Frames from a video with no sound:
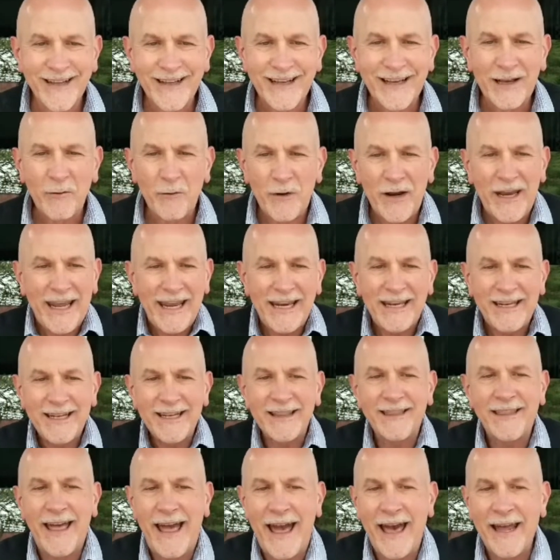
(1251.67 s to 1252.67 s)
When he
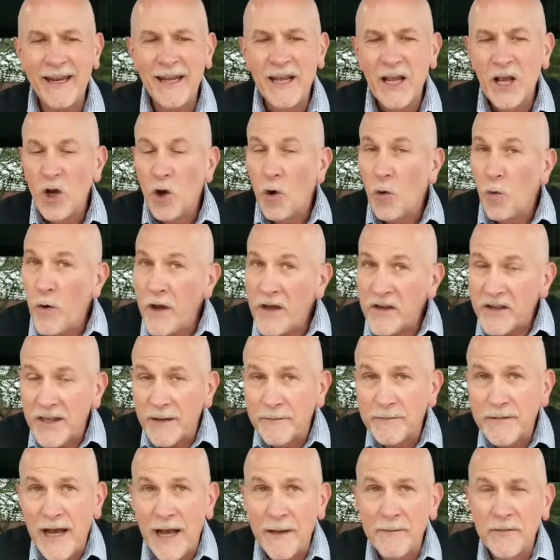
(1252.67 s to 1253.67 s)
did that, we
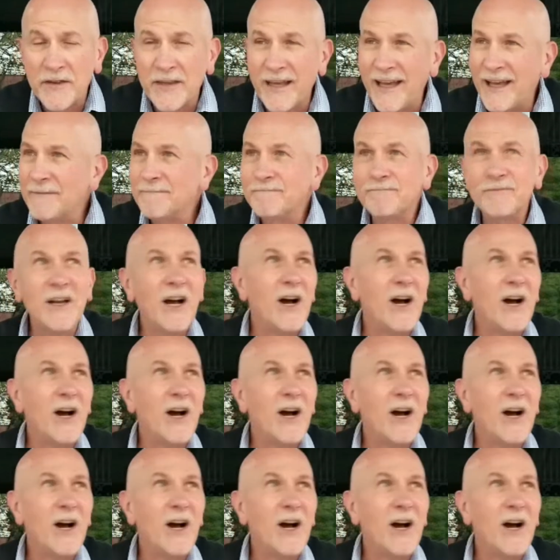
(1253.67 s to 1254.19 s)
sometimes say,